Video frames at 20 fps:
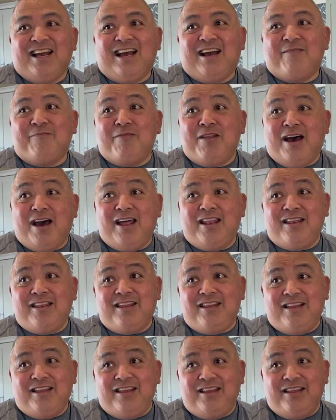I'm not
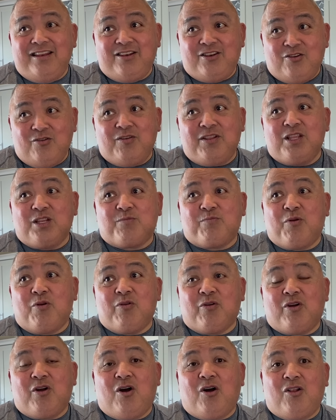doing this
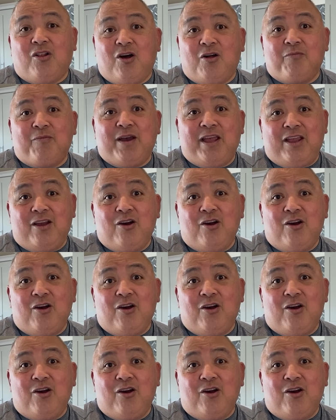protocol on my